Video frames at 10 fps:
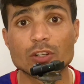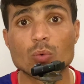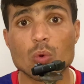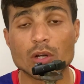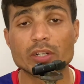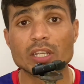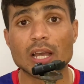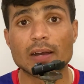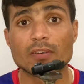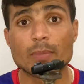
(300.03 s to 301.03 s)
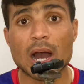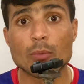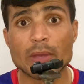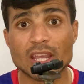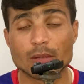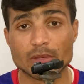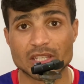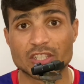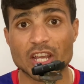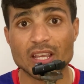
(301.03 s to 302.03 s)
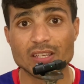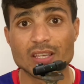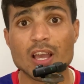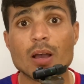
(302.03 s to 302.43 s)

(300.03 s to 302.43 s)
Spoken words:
to worry of about making mistakes,